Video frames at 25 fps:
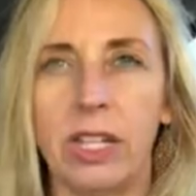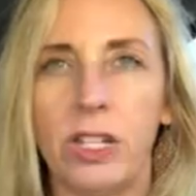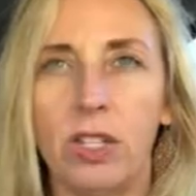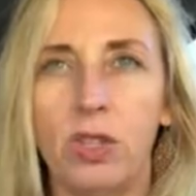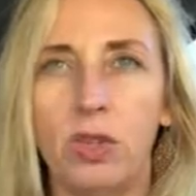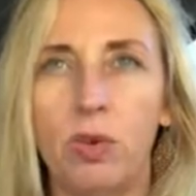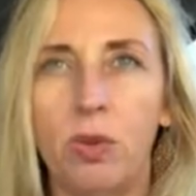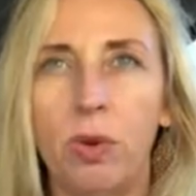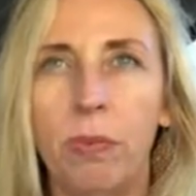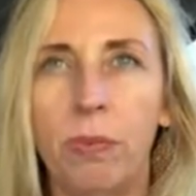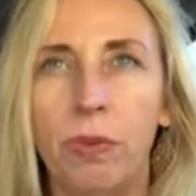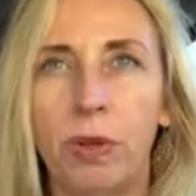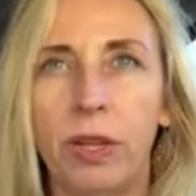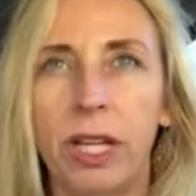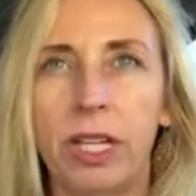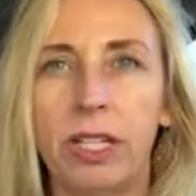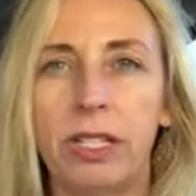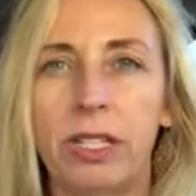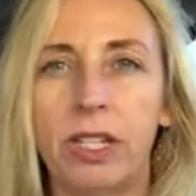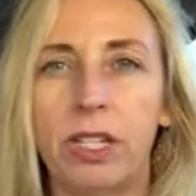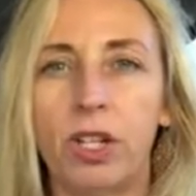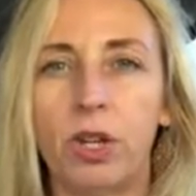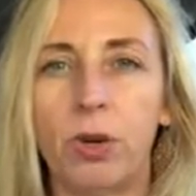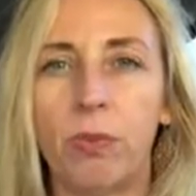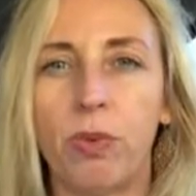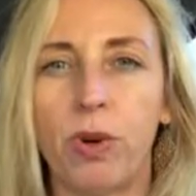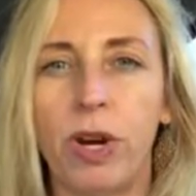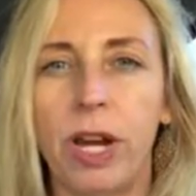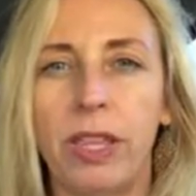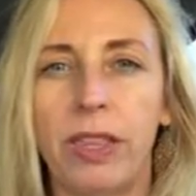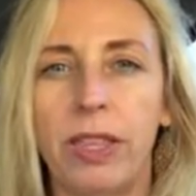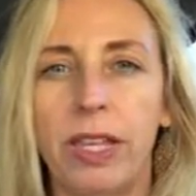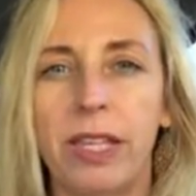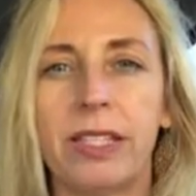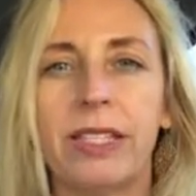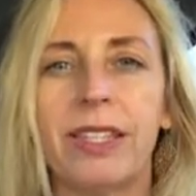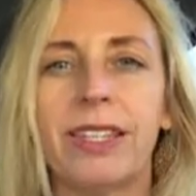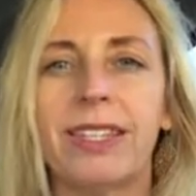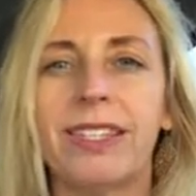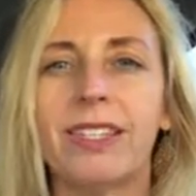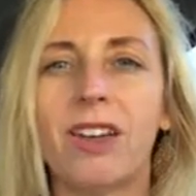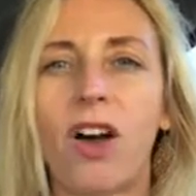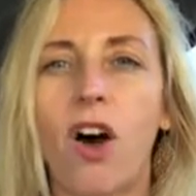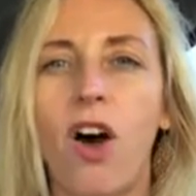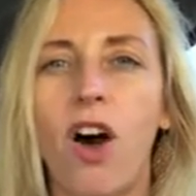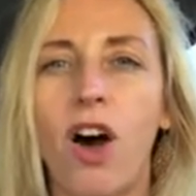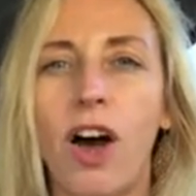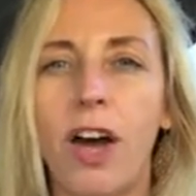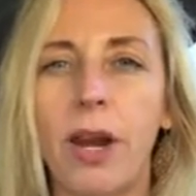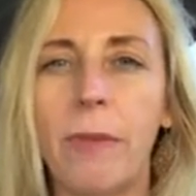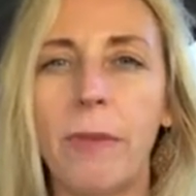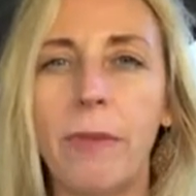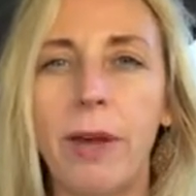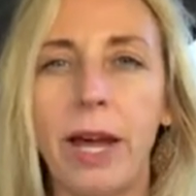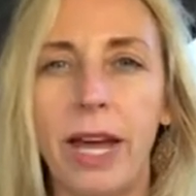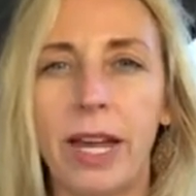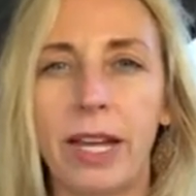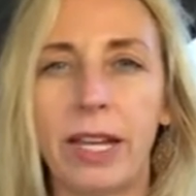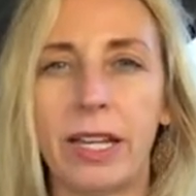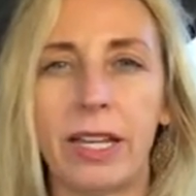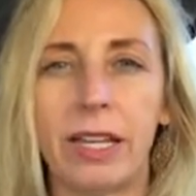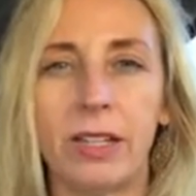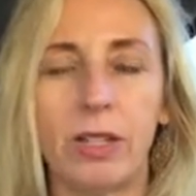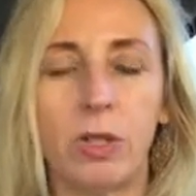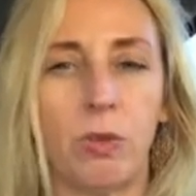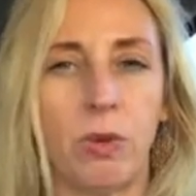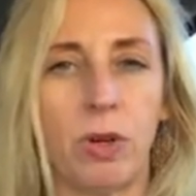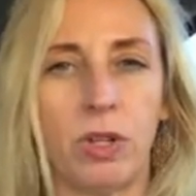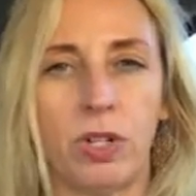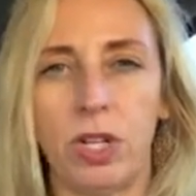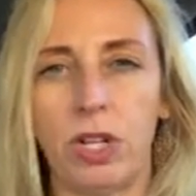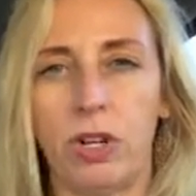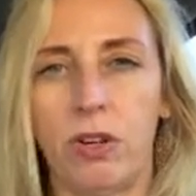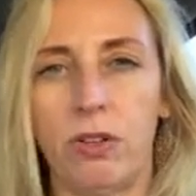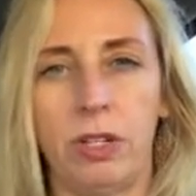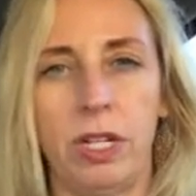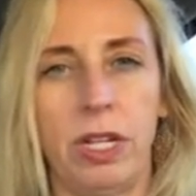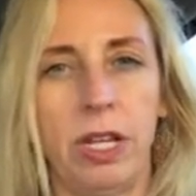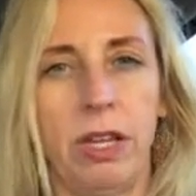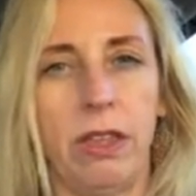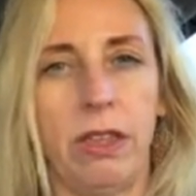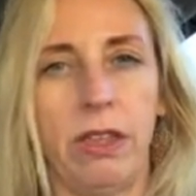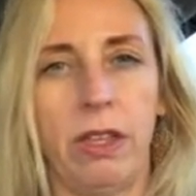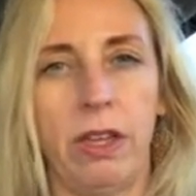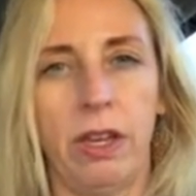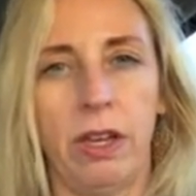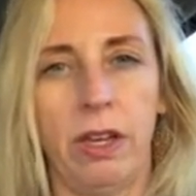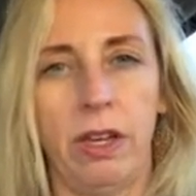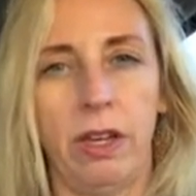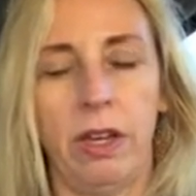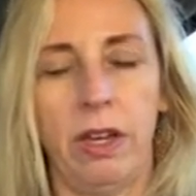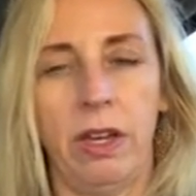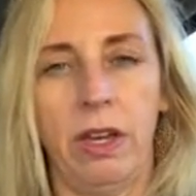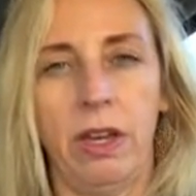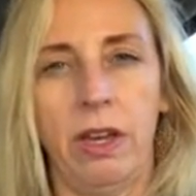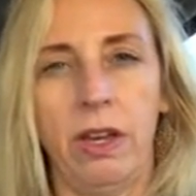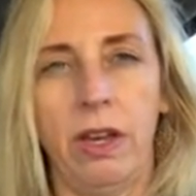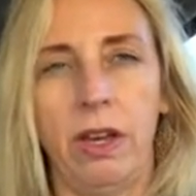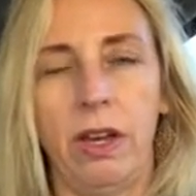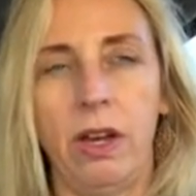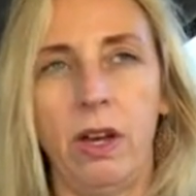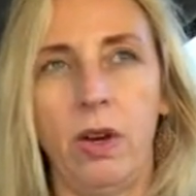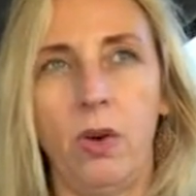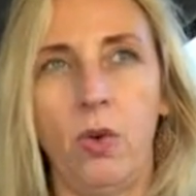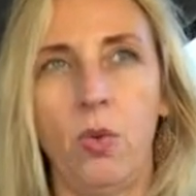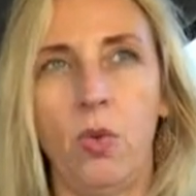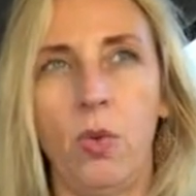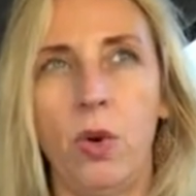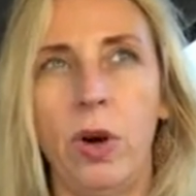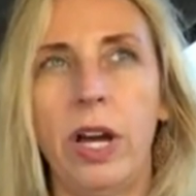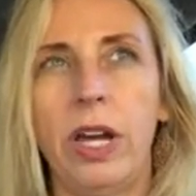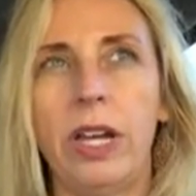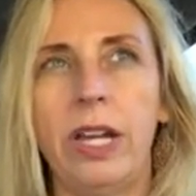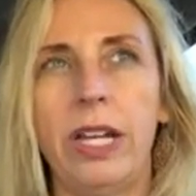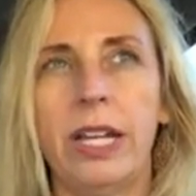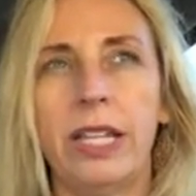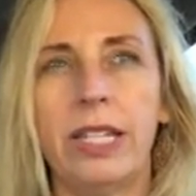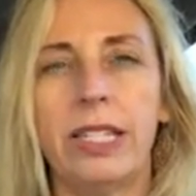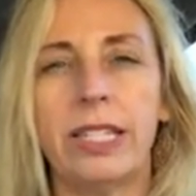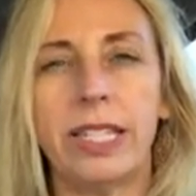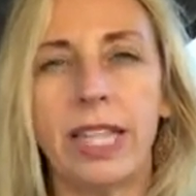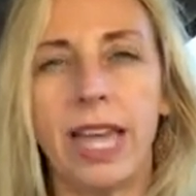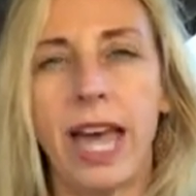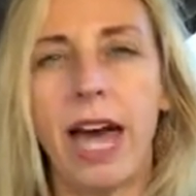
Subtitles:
to a place in your brain that's as automatic as brushing your teeth? What is